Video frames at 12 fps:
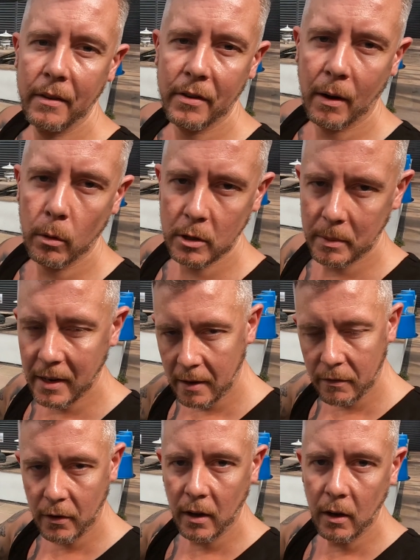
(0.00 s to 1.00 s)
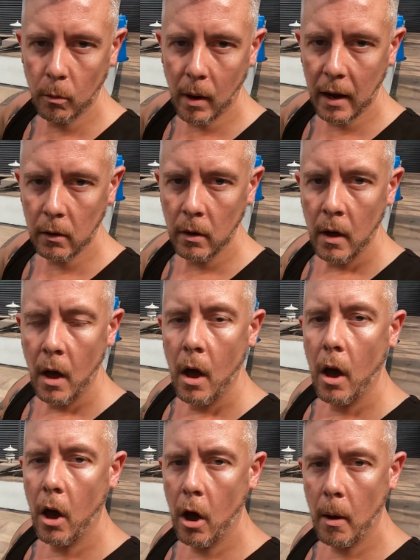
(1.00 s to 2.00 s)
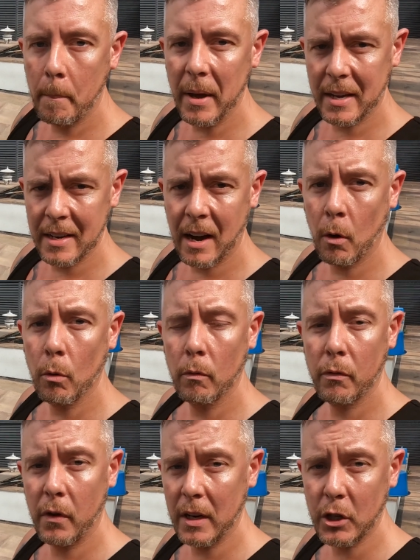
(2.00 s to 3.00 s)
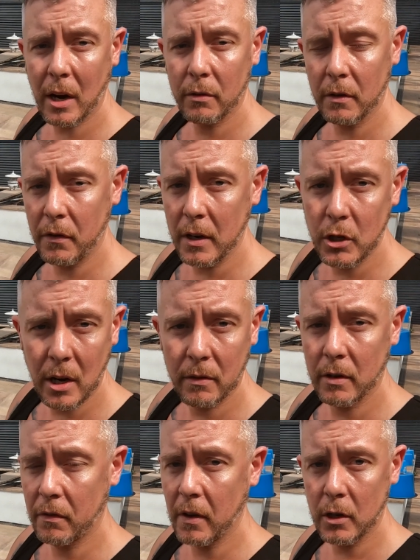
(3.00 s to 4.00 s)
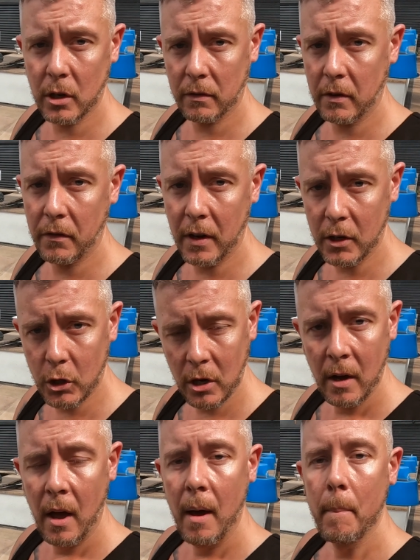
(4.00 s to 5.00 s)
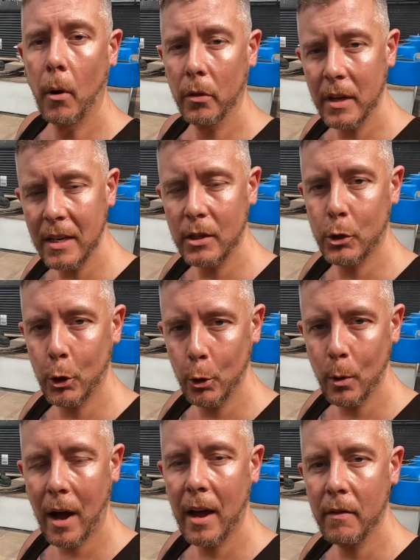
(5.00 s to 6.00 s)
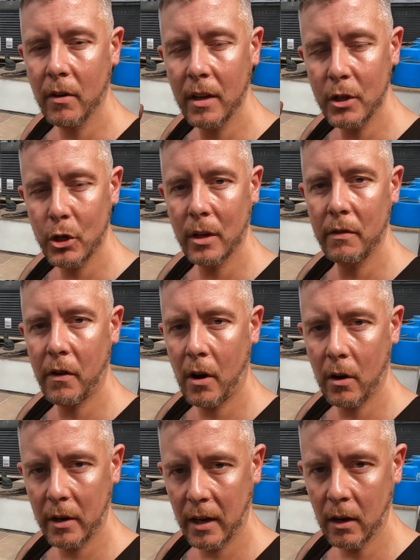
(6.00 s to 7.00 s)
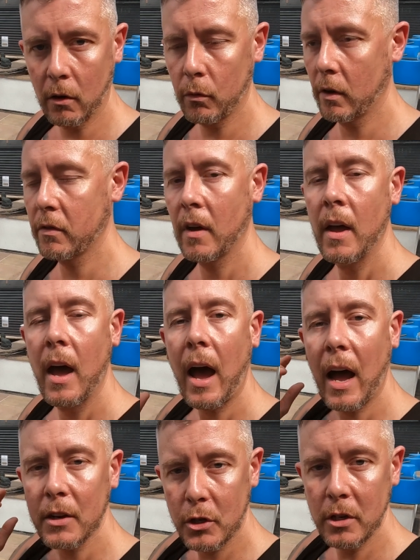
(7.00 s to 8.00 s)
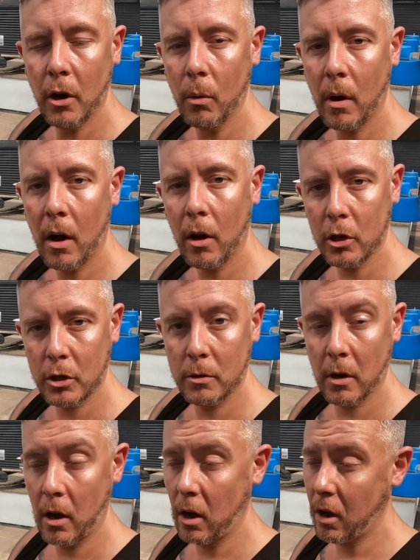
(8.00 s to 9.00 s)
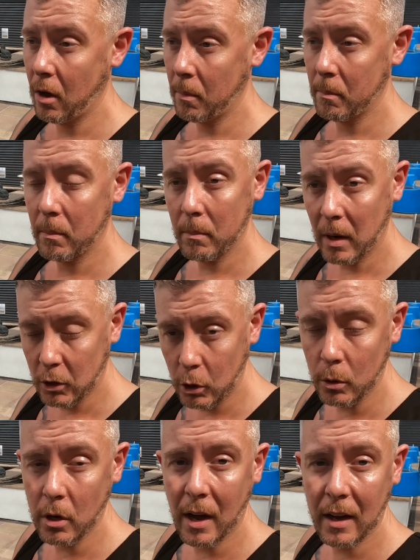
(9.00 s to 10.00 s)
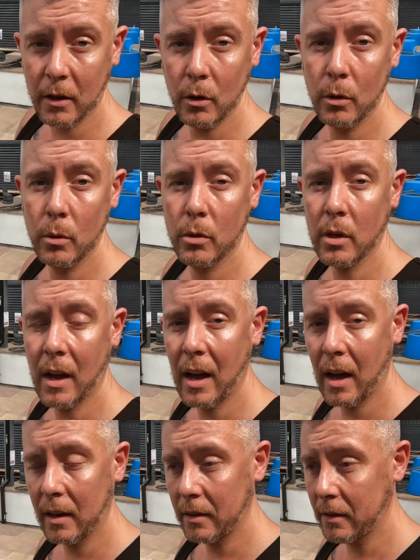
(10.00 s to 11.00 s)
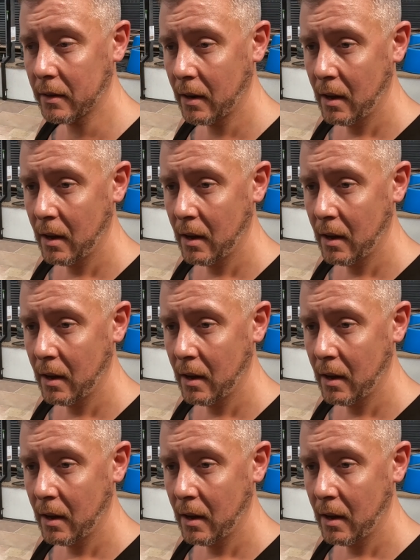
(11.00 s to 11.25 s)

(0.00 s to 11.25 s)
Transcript: here for hours. I've been here for a little while, uh, picking out fish after fish after fish after fish. But these two I have literally fallen in love with. As you know, I lost um, my two Kohakus and